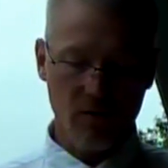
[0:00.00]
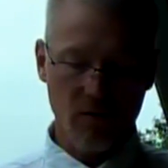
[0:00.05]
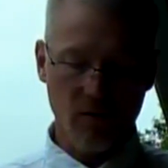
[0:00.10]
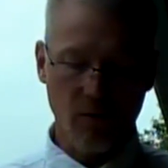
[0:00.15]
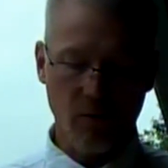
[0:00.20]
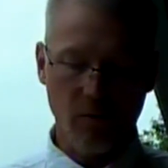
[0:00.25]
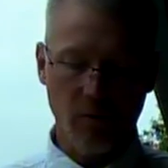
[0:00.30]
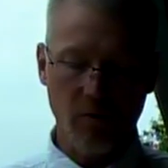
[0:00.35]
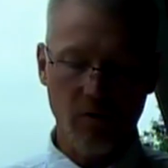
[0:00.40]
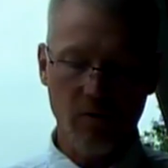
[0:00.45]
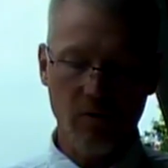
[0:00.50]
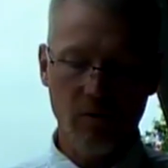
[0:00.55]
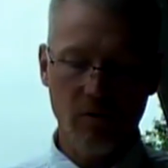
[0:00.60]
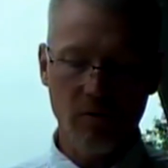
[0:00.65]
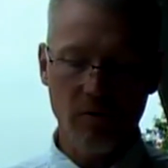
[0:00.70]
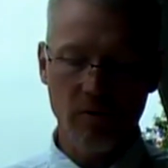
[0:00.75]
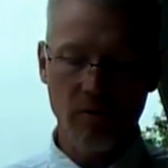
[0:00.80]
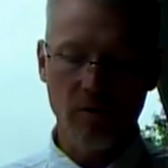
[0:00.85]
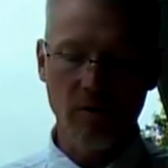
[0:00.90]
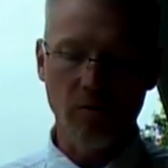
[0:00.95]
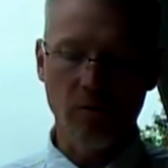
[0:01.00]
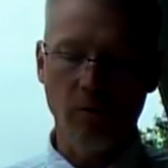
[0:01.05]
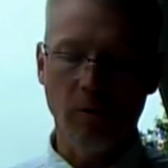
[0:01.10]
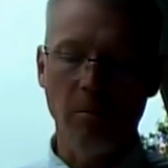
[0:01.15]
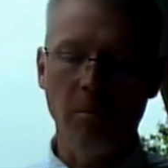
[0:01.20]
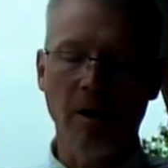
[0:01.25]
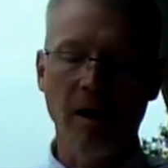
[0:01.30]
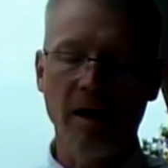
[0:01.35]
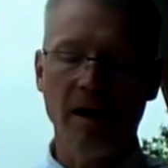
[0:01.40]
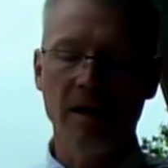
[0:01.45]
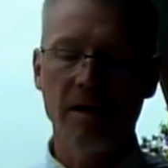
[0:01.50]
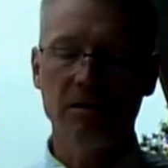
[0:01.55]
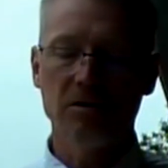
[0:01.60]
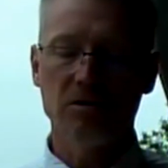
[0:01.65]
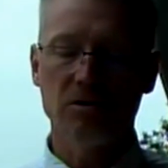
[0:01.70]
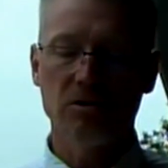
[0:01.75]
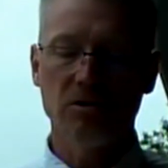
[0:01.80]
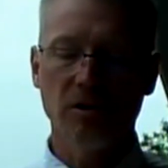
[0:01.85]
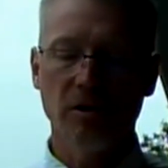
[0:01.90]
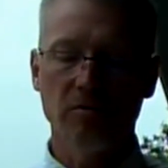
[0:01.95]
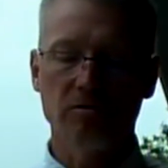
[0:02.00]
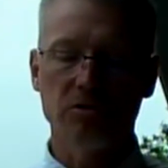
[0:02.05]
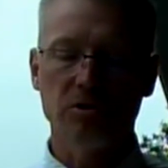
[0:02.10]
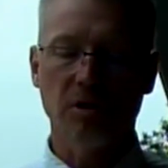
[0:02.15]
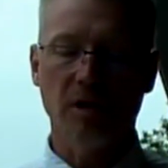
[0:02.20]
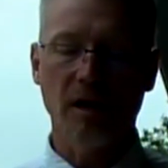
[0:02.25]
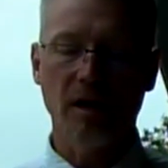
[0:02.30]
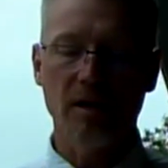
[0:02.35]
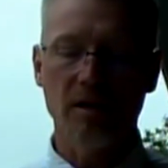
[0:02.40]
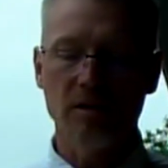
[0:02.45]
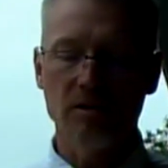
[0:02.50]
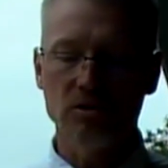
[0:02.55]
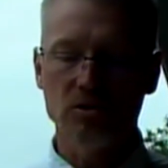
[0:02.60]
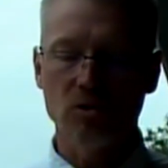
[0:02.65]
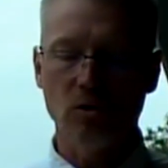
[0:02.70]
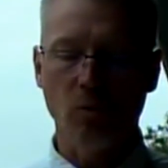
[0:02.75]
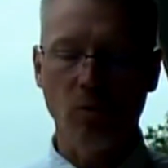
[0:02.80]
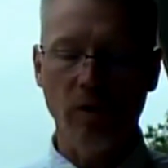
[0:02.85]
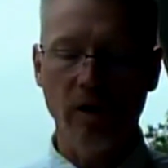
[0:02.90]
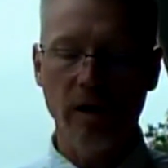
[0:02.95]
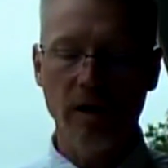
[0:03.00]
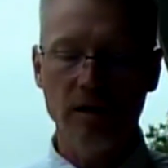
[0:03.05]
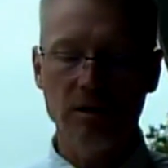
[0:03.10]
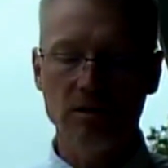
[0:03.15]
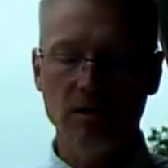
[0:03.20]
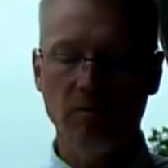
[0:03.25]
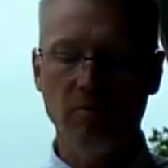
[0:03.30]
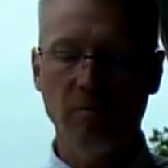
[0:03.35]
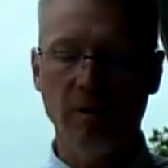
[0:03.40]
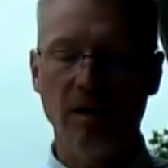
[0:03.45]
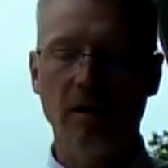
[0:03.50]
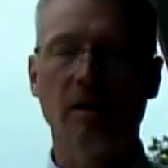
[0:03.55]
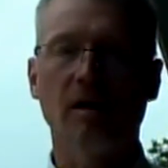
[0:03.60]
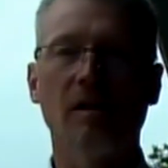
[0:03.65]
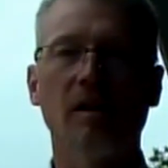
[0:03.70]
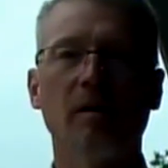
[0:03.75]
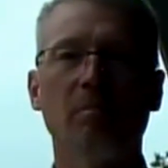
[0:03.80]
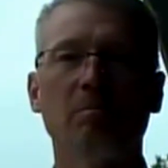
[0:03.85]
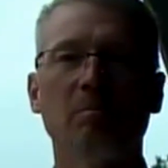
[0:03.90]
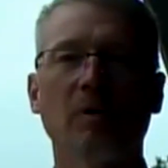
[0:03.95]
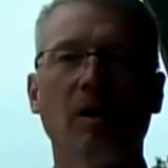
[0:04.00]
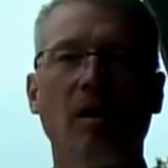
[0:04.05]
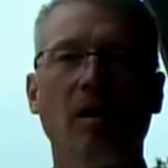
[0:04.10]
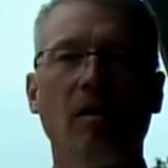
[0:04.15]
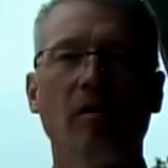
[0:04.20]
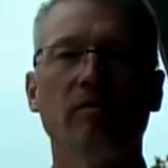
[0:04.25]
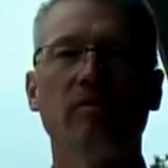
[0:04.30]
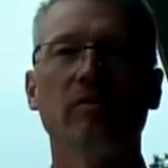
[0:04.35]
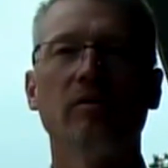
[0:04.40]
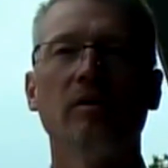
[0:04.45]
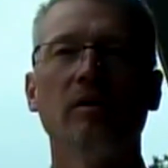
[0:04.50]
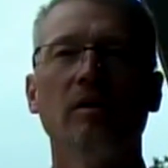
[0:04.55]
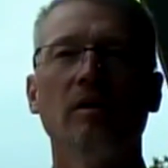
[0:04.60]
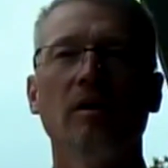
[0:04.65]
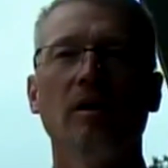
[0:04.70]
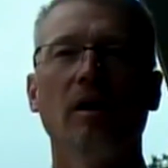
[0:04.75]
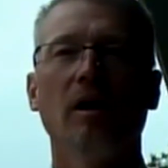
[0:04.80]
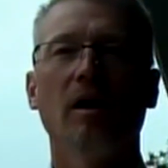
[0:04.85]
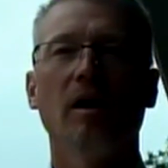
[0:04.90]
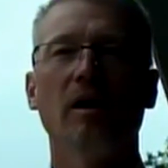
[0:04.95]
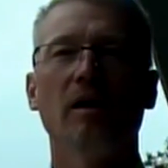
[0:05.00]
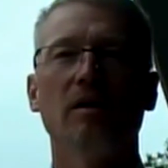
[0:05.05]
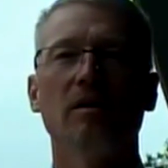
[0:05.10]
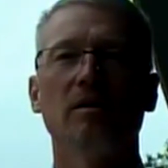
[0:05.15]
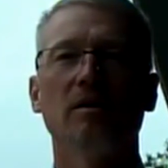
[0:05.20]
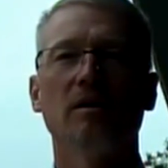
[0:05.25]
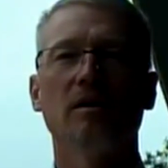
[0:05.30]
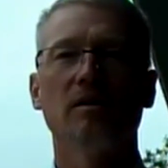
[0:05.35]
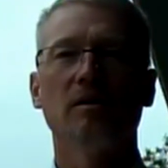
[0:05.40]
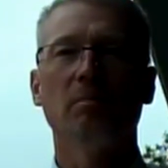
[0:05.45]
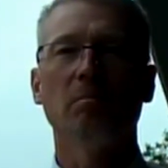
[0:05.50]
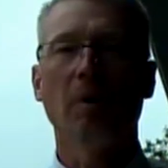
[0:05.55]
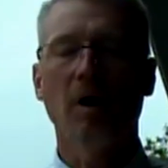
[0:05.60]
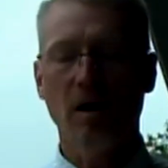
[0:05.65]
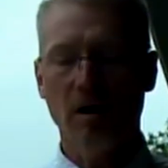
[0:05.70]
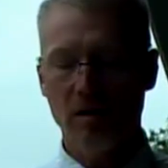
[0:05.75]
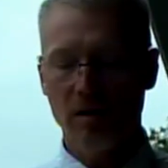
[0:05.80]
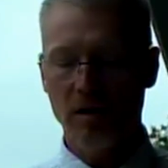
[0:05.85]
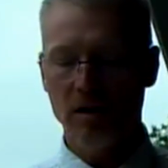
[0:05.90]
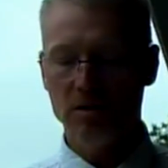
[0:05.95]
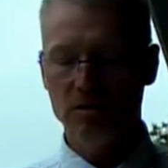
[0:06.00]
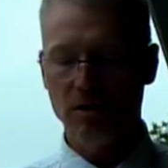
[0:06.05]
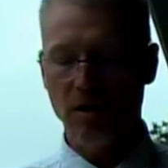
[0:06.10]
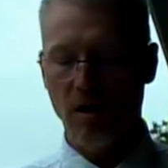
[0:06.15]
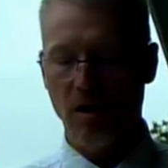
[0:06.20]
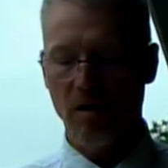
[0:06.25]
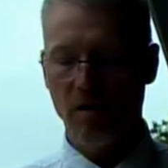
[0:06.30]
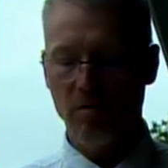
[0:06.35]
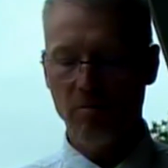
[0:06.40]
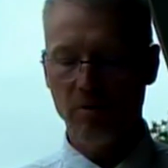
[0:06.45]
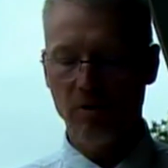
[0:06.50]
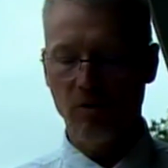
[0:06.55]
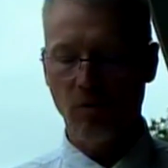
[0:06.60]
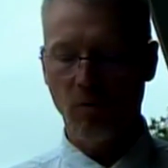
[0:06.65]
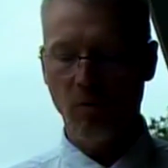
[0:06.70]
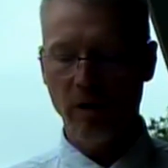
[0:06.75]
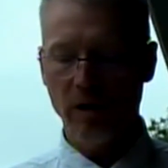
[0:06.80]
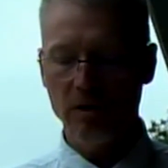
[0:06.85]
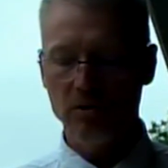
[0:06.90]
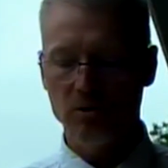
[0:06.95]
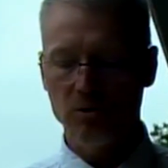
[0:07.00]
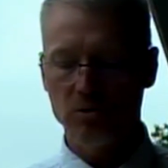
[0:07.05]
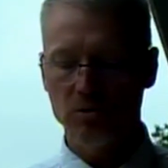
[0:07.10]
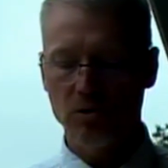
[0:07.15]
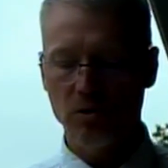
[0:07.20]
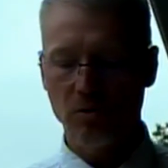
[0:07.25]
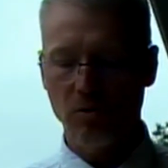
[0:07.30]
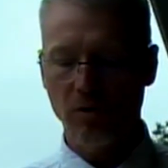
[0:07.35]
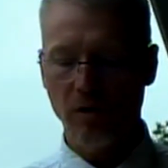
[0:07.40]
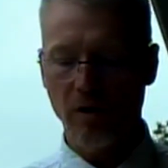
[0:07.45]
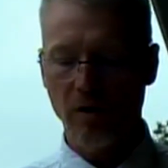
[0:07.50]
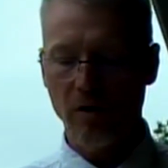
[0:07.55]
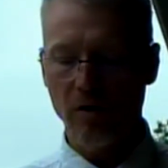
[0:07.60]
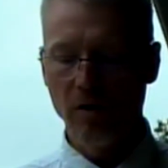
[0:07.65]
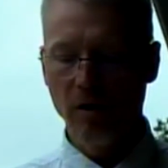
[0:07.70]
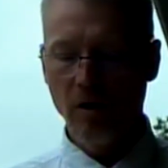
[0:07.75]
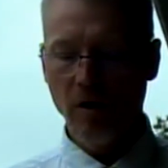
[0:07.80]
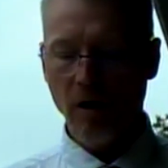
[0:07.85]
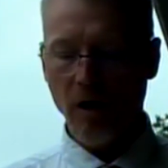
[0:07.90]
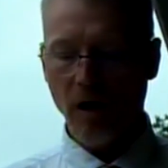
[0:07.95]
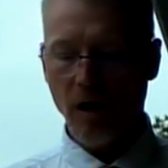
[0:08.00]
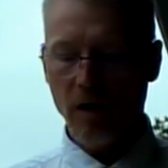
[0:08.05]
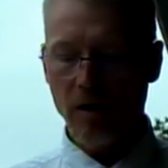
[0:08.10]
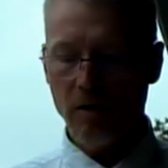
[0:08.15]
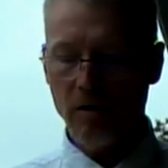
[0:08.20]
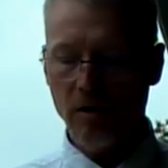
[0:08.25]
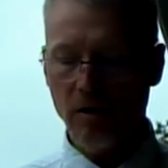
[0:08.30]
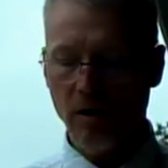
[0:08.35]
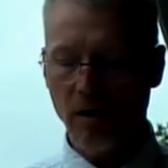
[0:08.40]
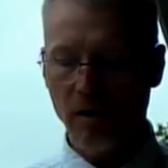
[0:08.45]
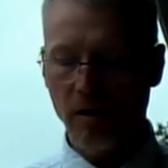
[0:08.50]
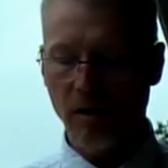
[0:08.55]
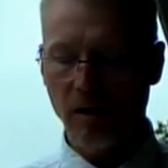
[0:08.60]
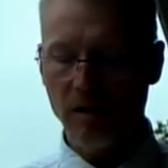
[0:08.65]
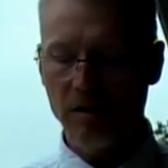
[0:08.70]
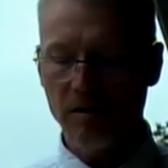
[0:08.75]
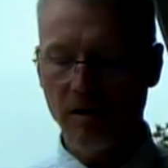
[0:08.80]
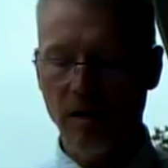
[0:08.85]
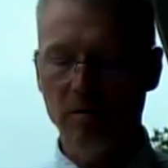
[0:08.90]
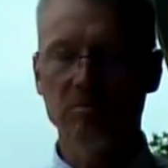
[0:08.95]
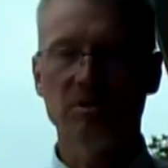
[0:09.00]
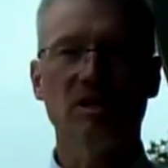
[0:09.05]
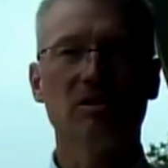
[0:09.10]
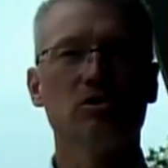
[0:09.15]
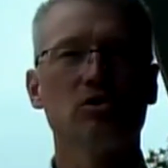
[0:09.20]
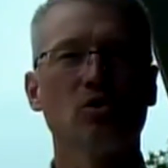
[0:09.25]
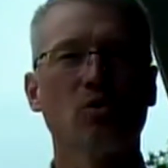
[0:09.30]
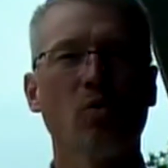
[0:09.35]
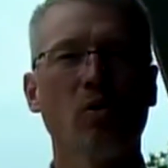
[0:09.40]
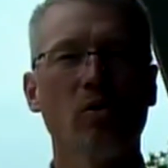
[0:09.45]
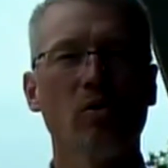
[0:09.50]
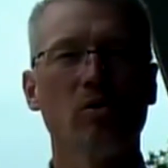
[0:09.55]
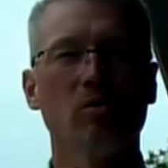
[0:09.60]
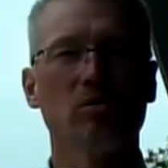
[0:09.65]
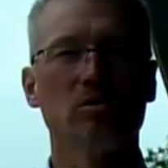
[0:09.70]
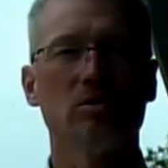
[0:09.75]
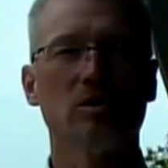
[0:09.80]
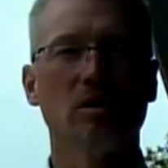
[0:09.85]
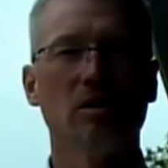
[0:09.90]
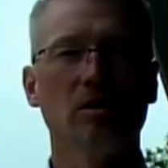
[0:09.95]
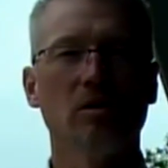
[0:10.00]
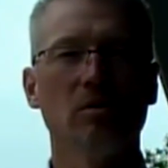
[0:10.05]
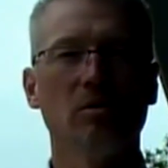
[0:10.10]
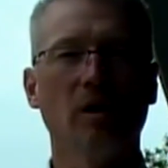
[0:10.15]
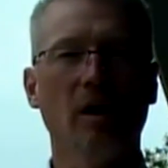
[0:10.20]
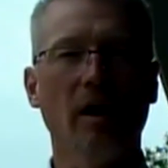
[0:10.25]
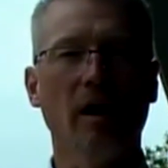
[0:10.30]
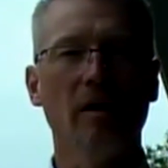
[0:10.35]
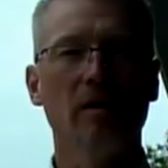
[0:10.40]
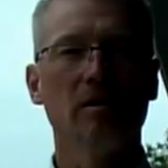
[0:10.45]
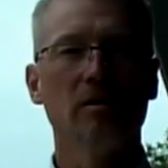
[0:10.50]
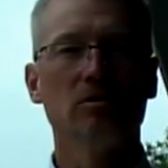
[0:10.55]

there were the remains of cicadas. The wings have been clipped off, and the body is gone, but the wings are still there. And a lot of times that's squirrels that do that.